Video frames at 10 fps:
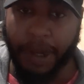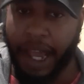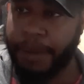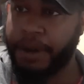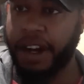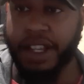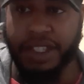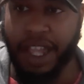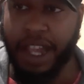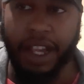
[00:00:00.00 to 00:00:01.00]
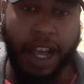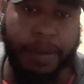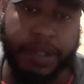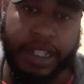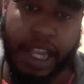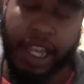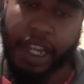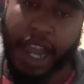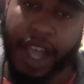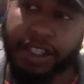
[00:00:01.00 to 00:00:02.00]
like bring this thing up to
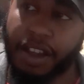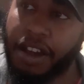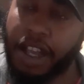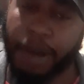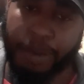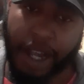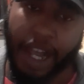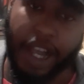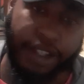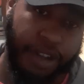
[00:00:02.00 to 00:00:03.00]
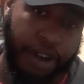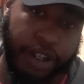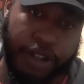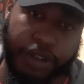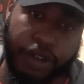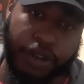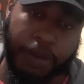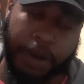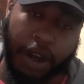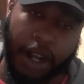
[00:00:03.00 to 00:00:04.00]
date. I saw a couple guys on
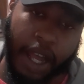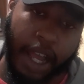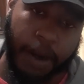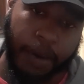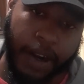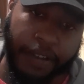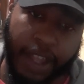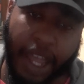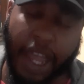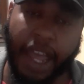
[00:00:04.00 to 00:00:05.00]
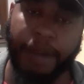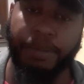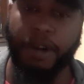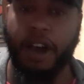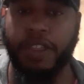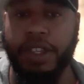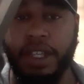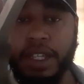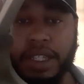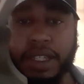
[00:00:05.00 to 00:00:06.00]
YouTube and online or whatever that had brought
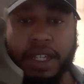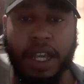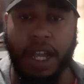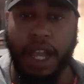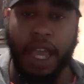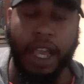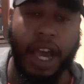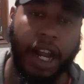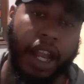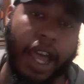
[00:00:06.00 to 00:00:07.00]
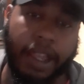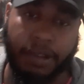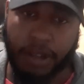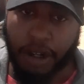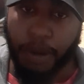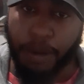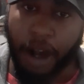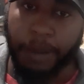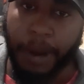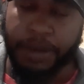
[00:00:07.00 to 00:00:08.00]
these and kind of like
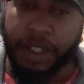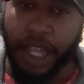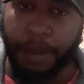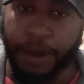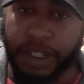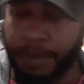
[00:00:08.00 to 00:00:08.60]
brought them up to date, put some